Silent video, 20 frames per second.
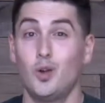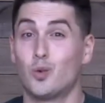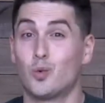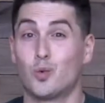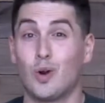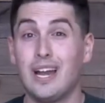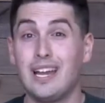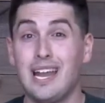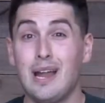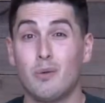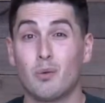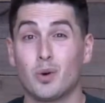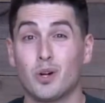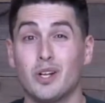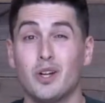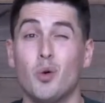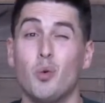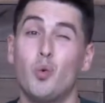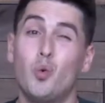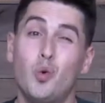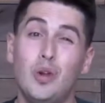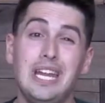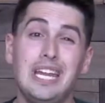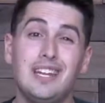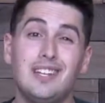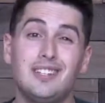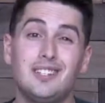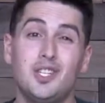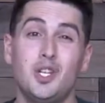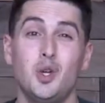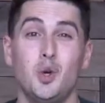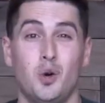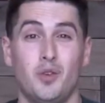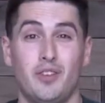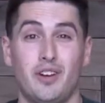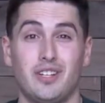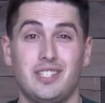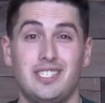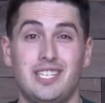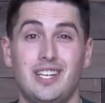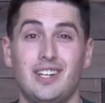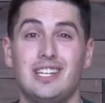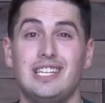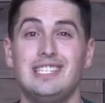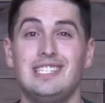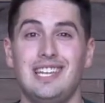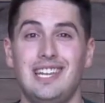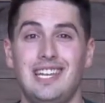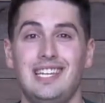Right now we're in week 2 of our series,